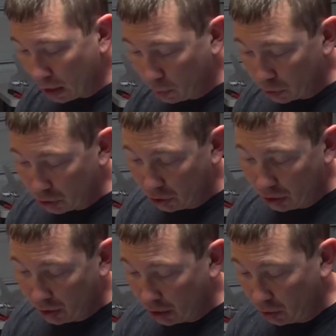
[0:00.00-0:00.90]
which you
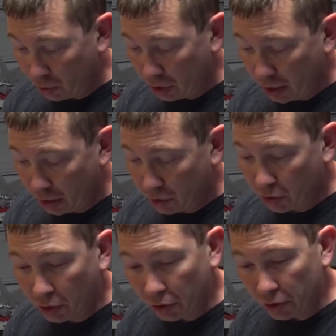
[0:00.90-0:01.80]
can then use a
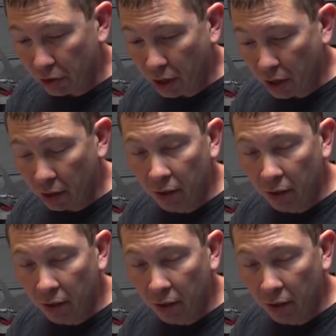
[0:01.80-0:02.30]
circular saw